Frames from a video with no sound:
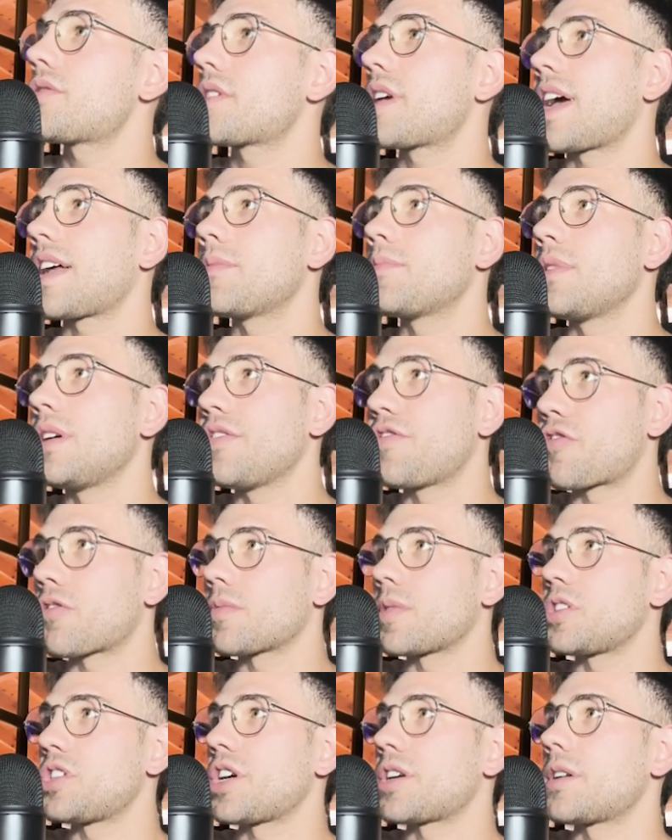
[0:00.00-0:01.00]
can be from
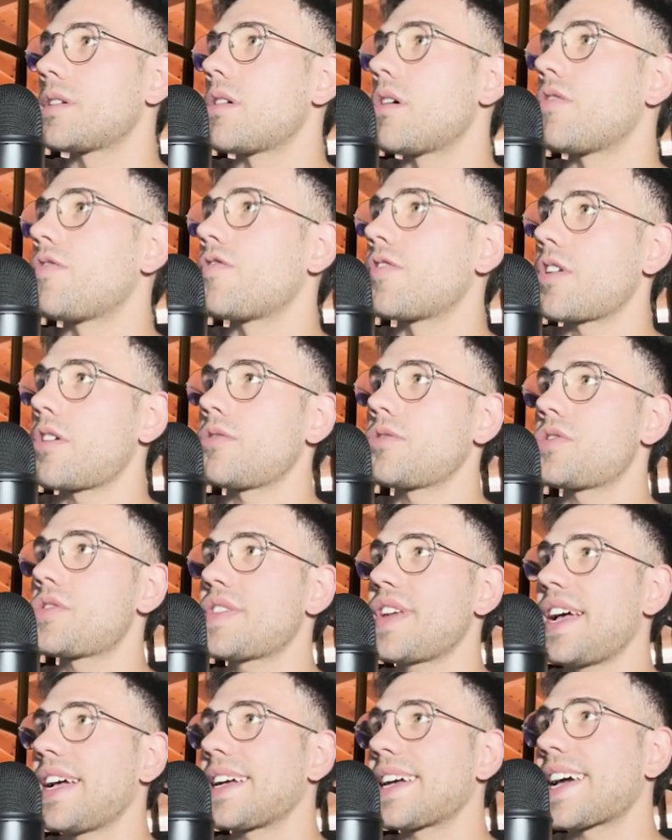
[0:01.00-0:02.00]
the channel of floats,
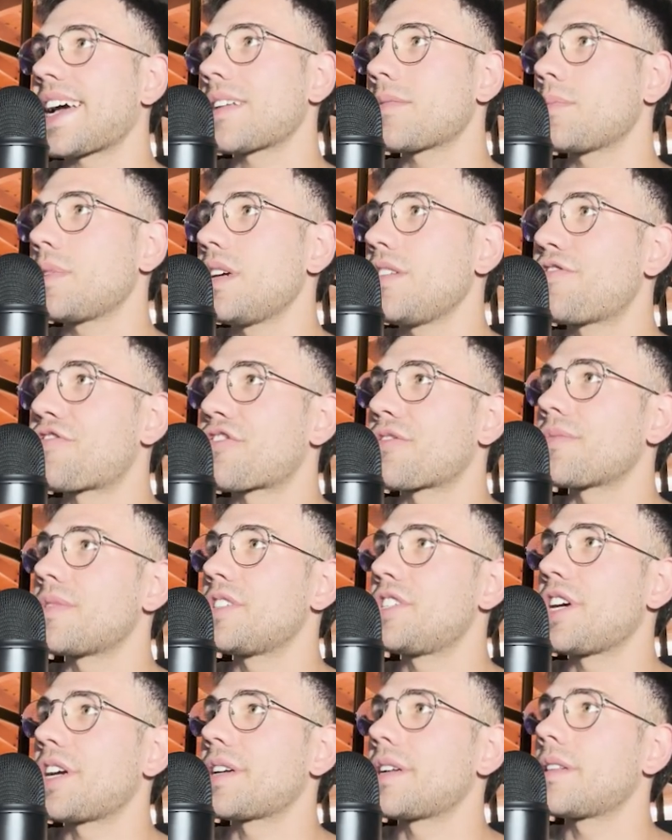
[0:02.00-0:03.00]
and can be from the
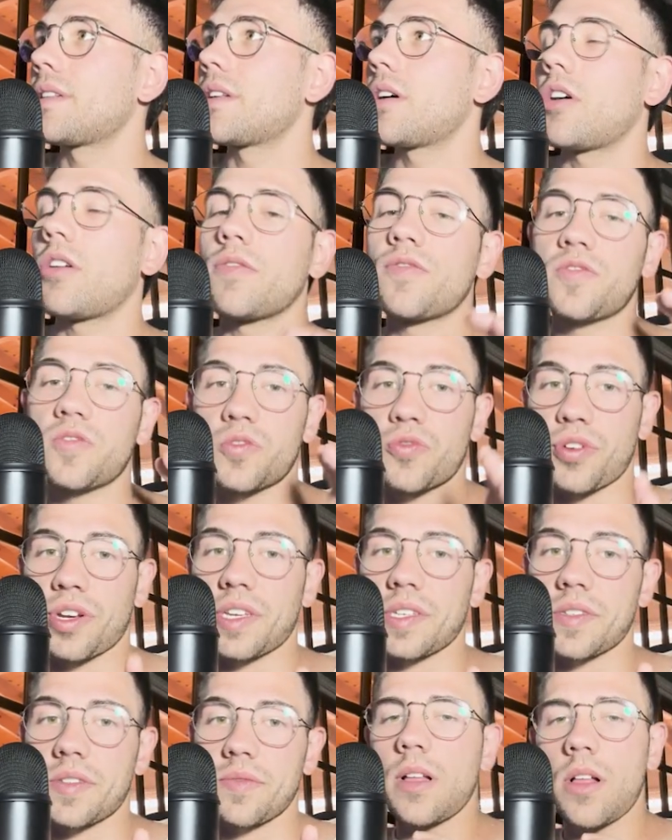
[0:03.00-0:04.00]
channel of
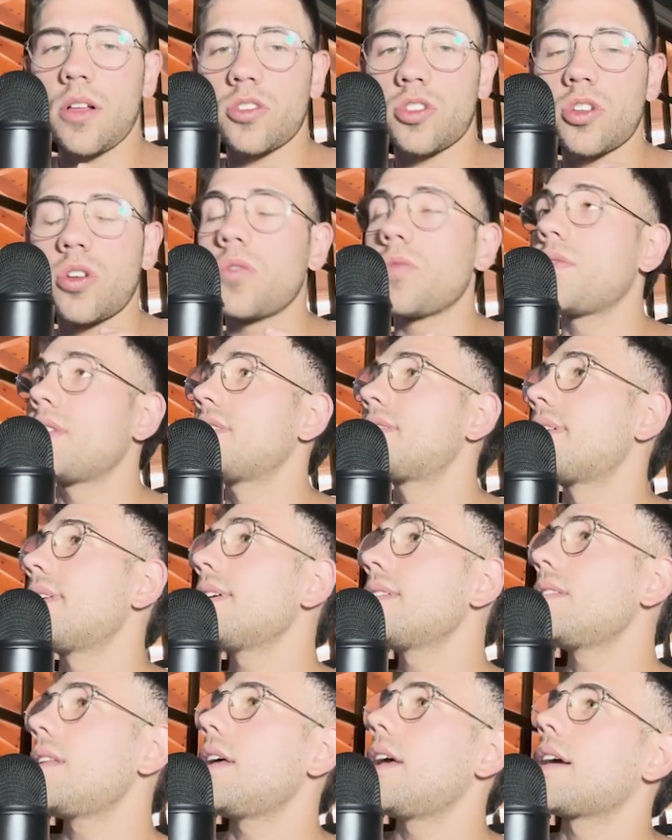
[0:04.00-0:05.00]
strings. So the
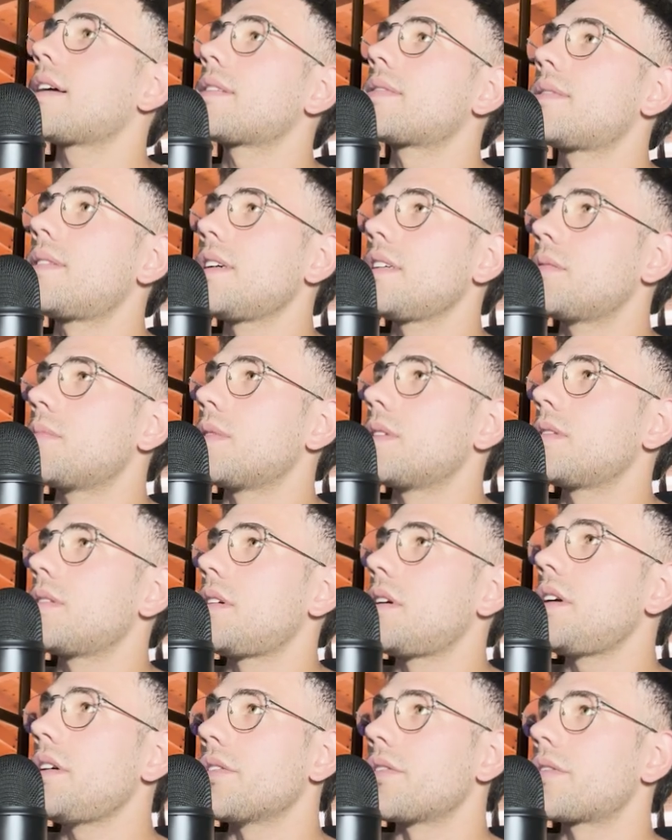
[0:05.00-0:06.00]
select statement
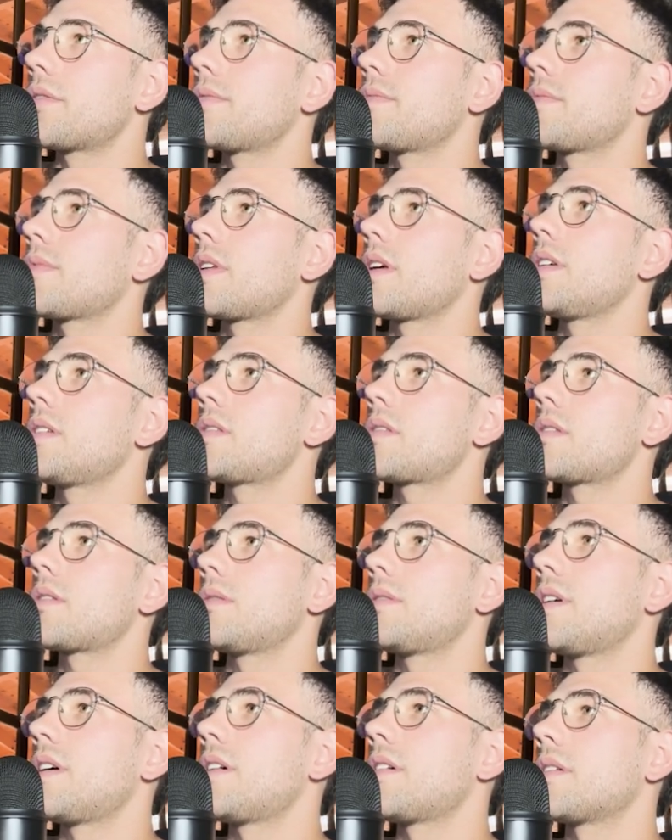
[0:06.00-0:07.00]
here is
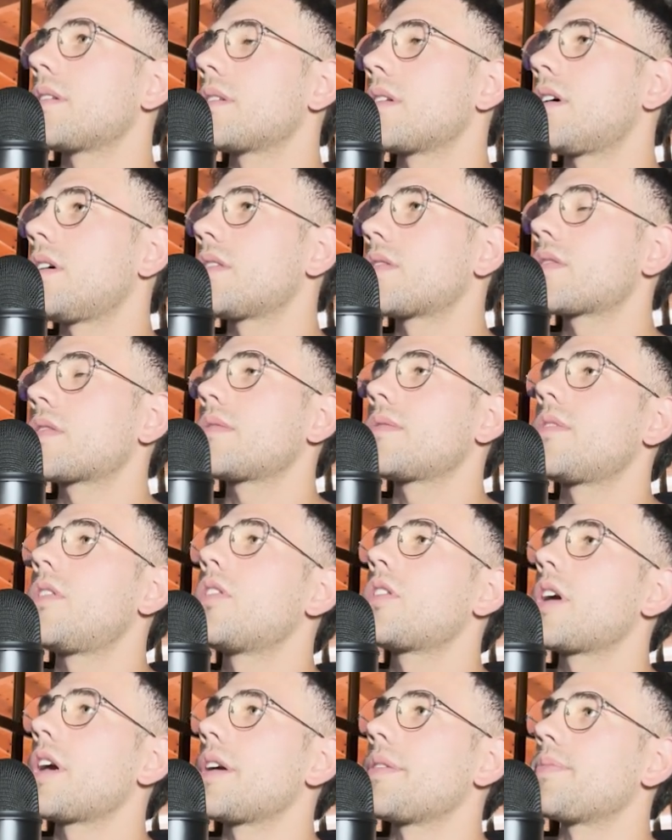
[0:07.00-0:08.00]
telling us,
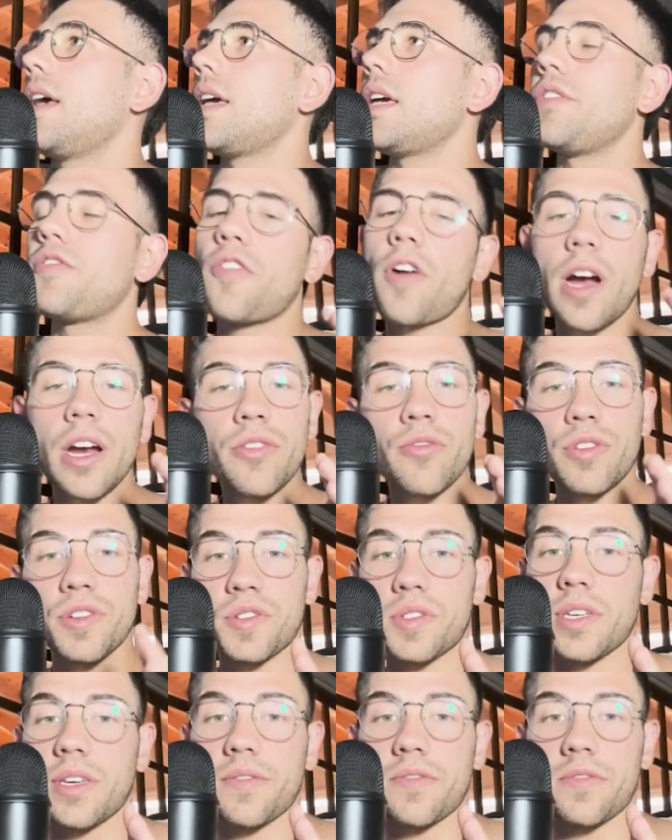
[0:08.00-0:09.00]
okay, if I
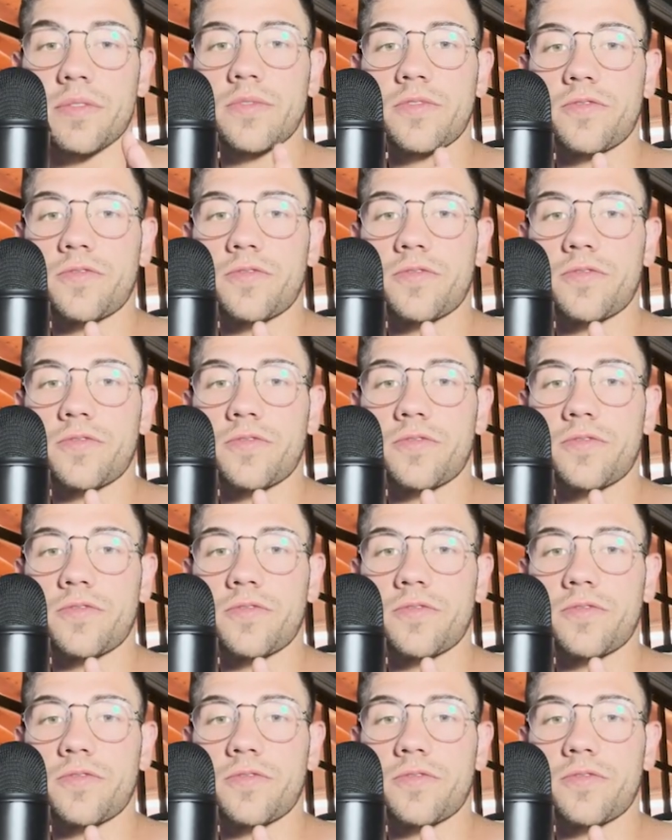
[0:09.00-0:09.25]
receive